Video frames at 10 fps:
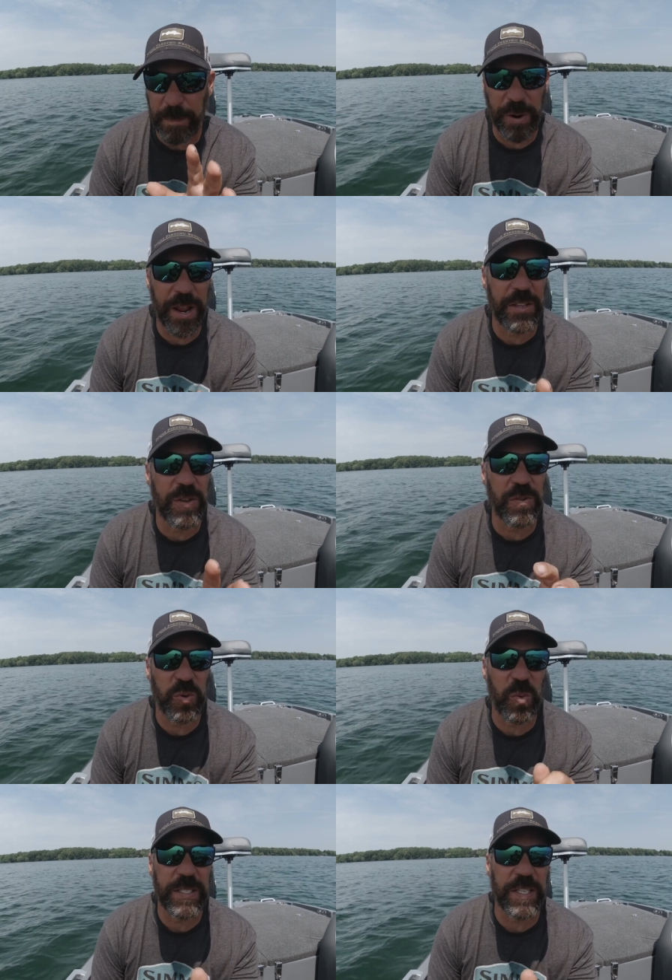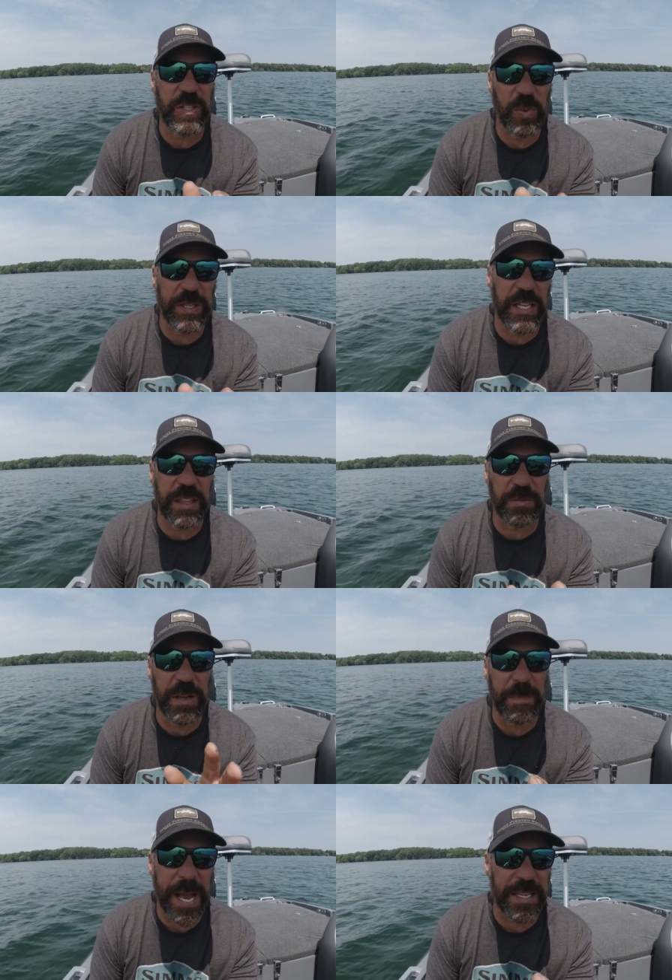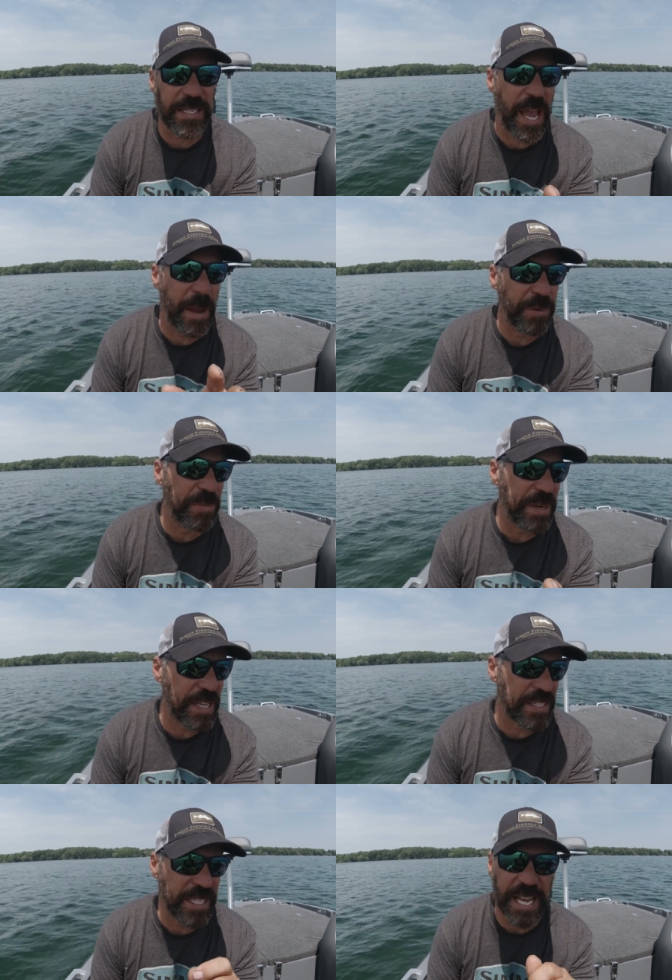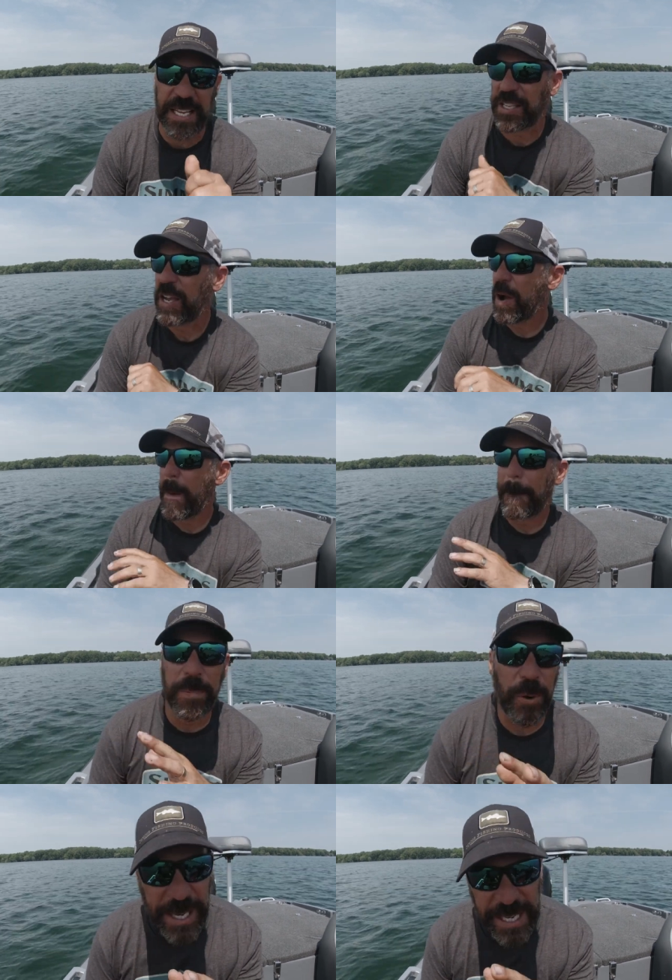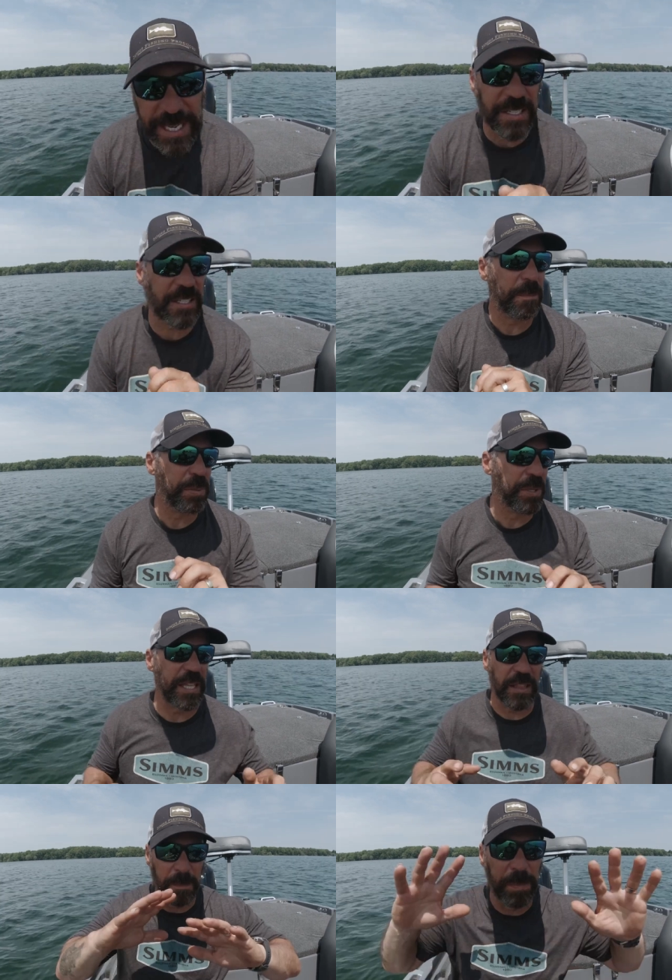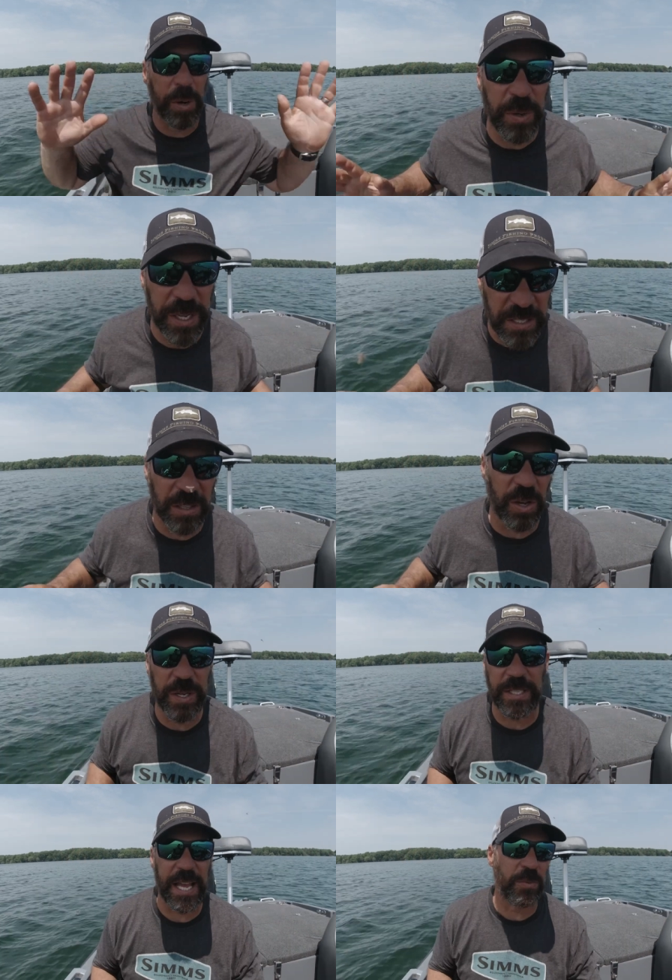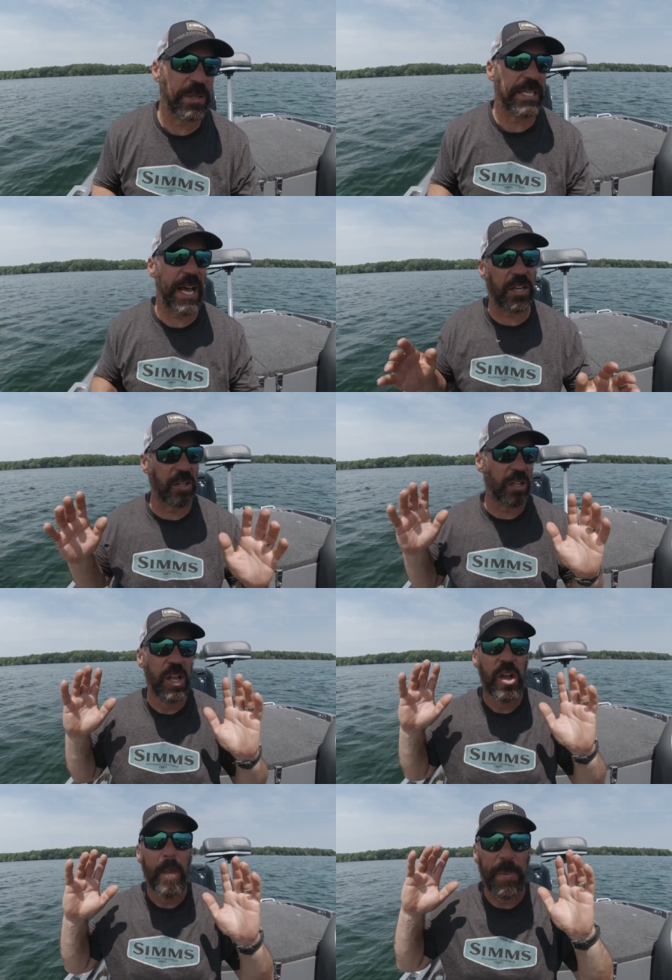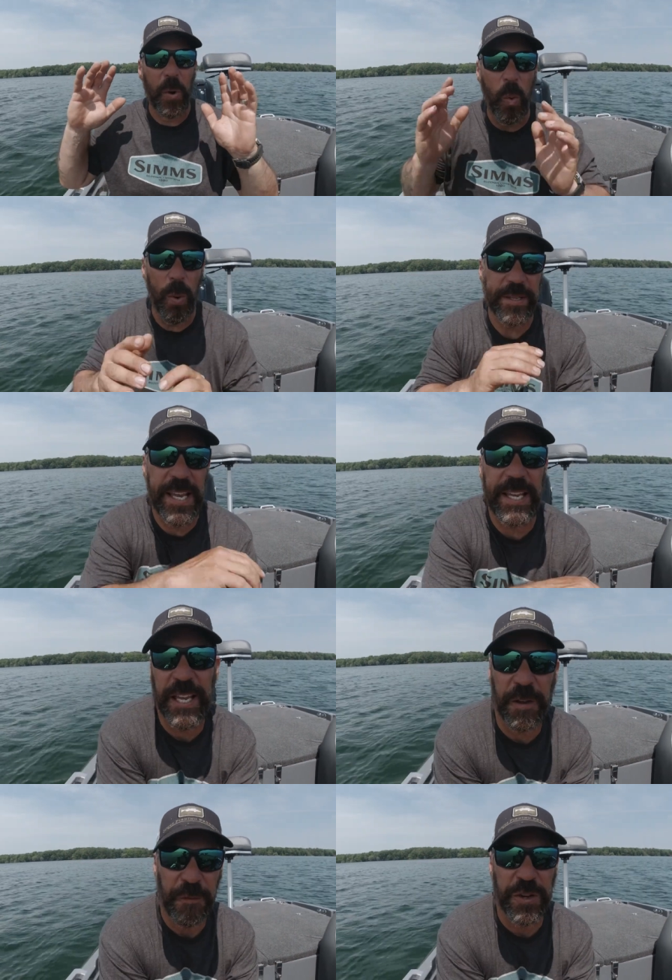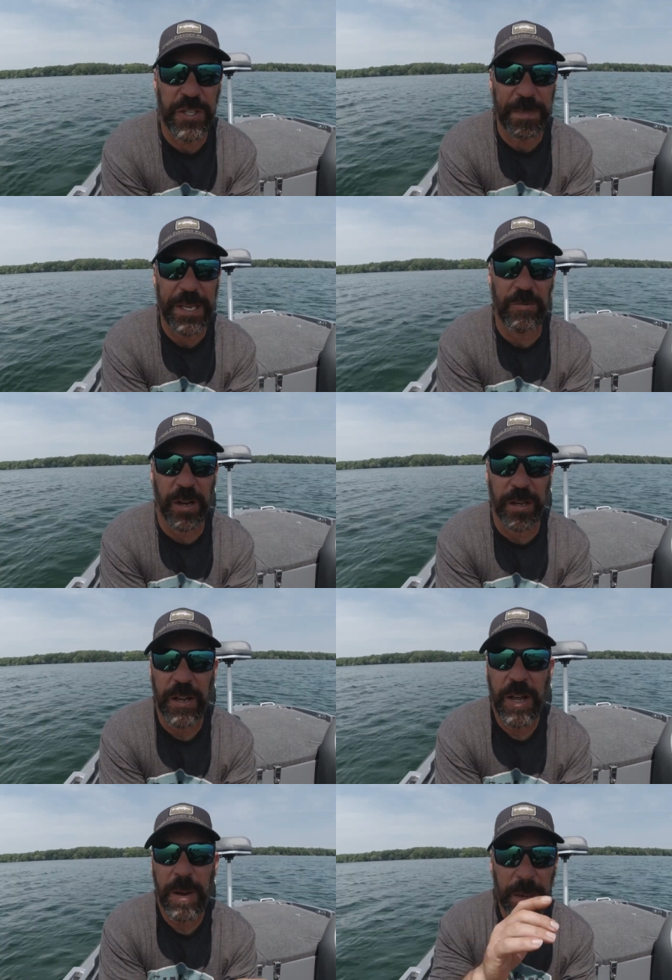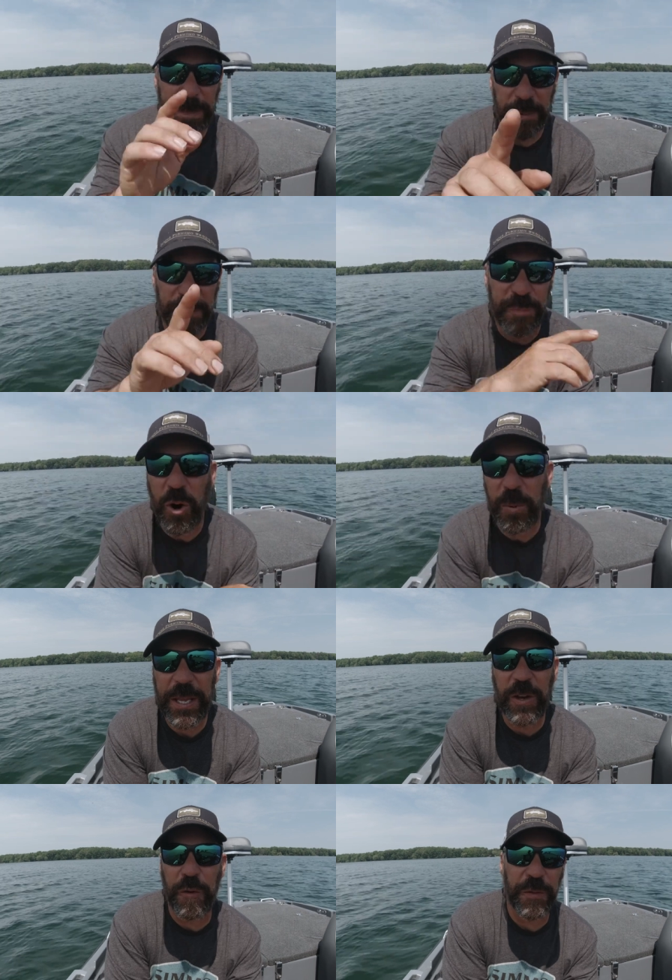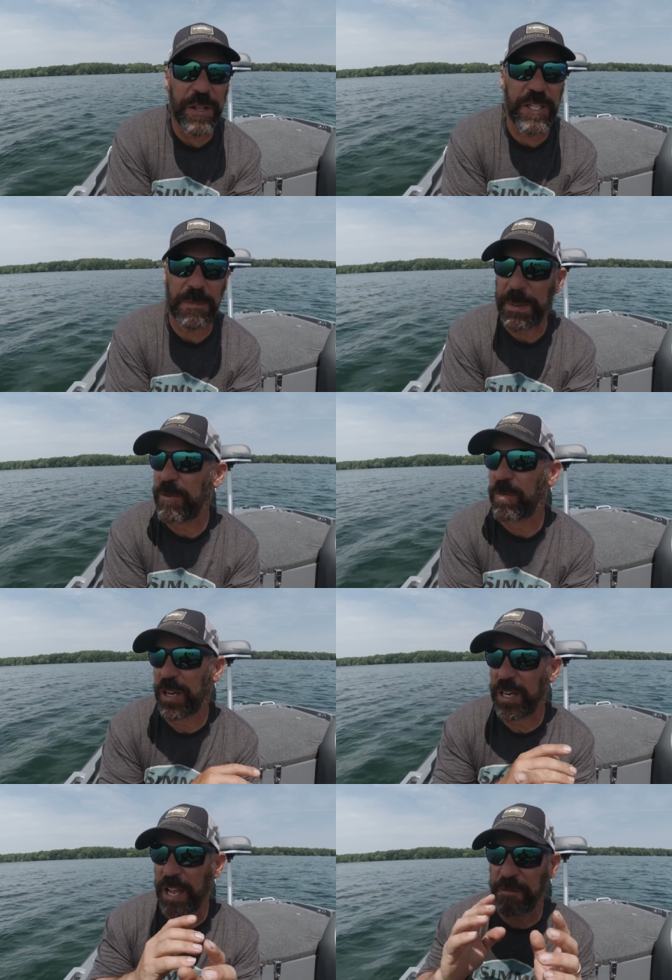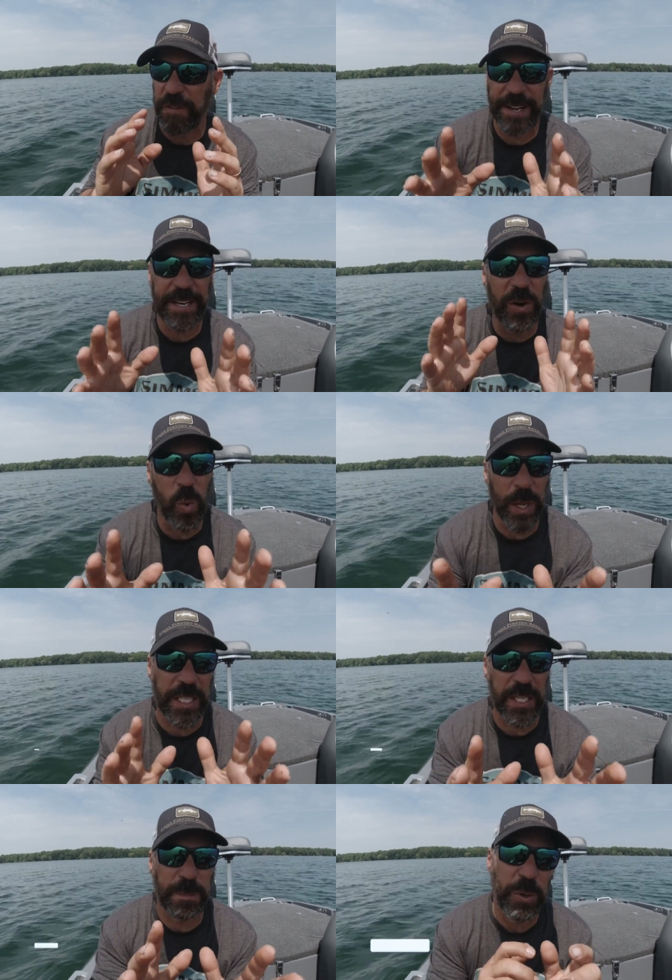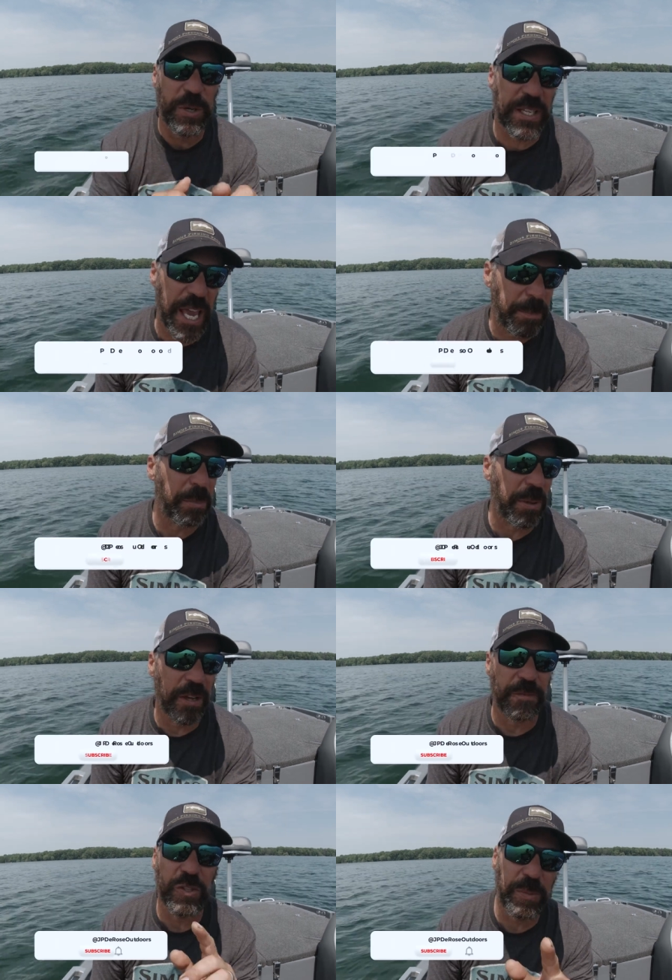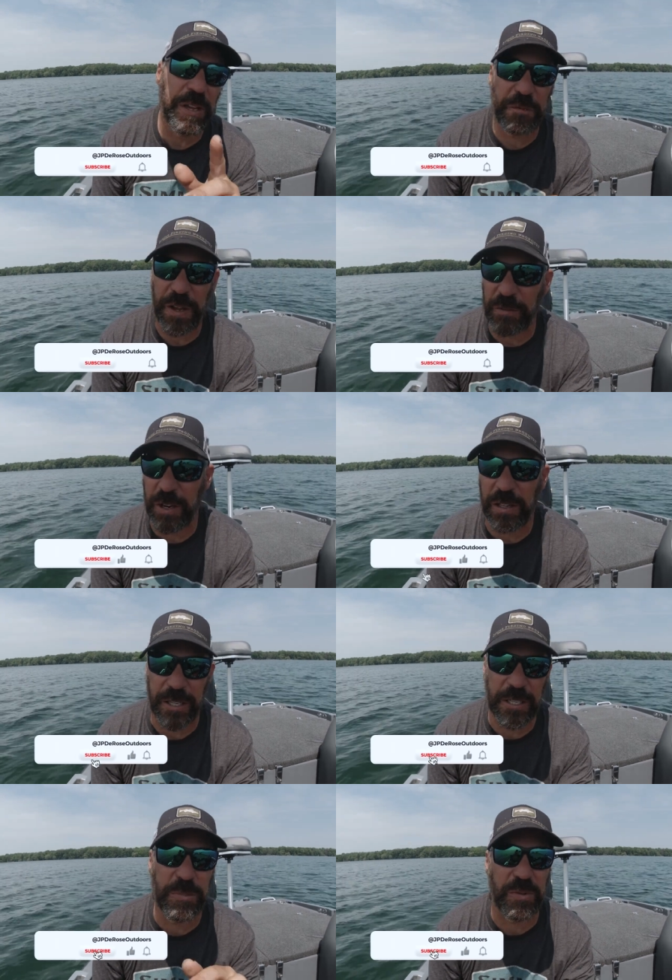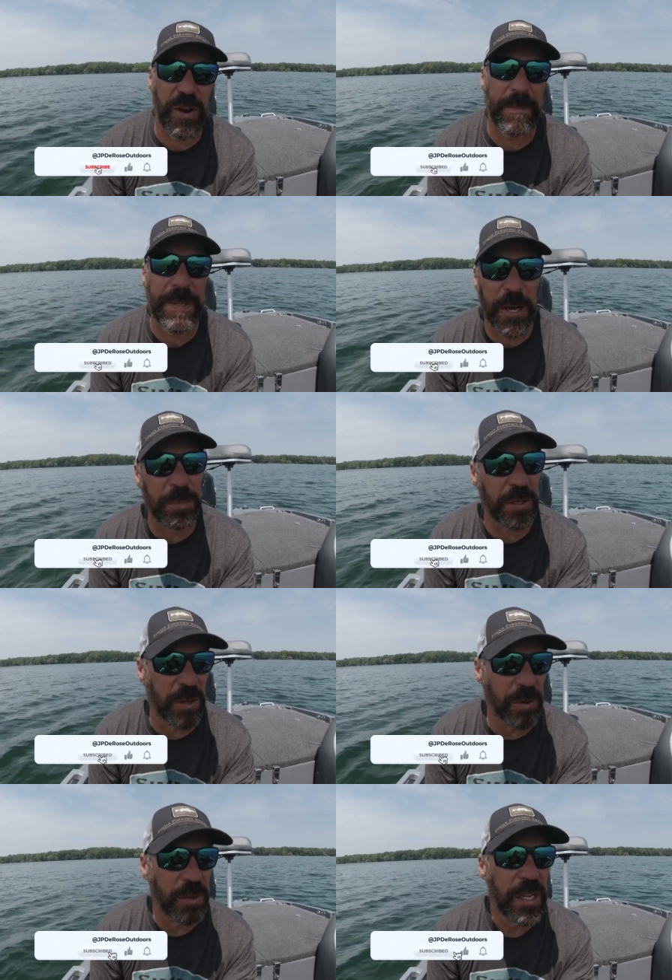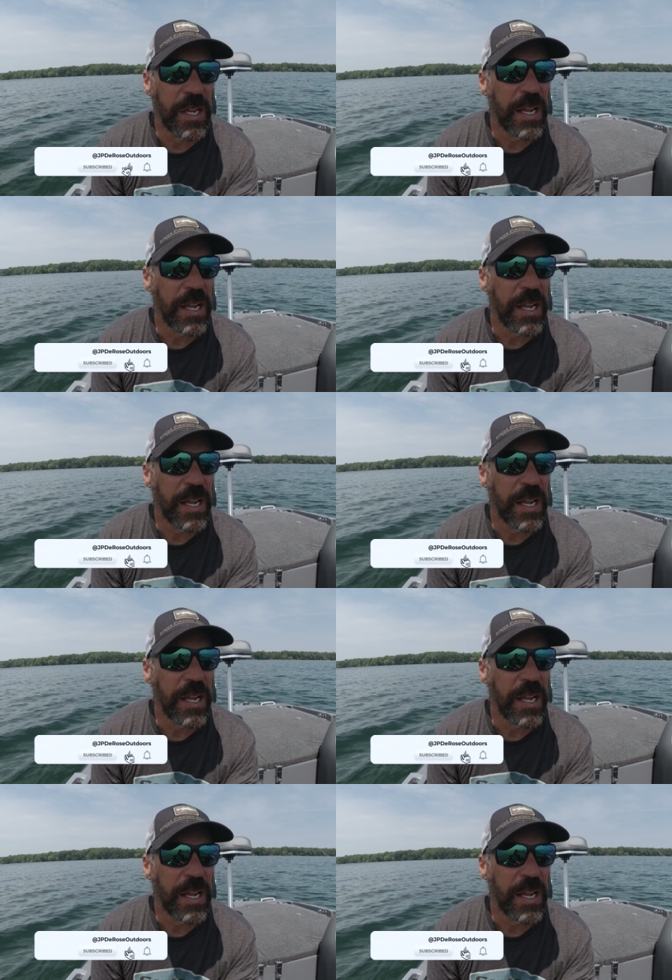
brand new 2023 Basscat Puma STS. Break-in is complete, the boat is loaded down with tackle, but we're taking it for a speed run. But before we go for this speed run and find out what this boat is capable of, do me a favor, click subscribe down below